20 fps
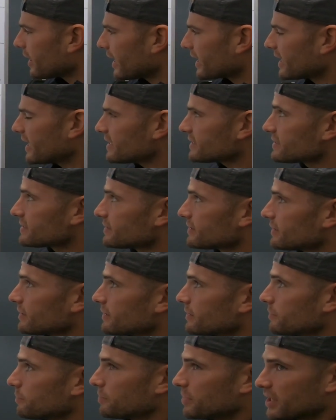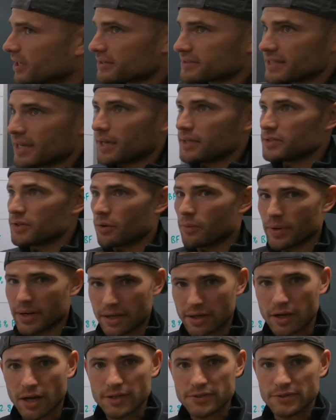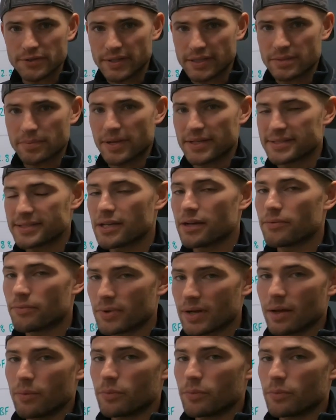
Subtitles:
I guess because I don't want to contradict myself, what I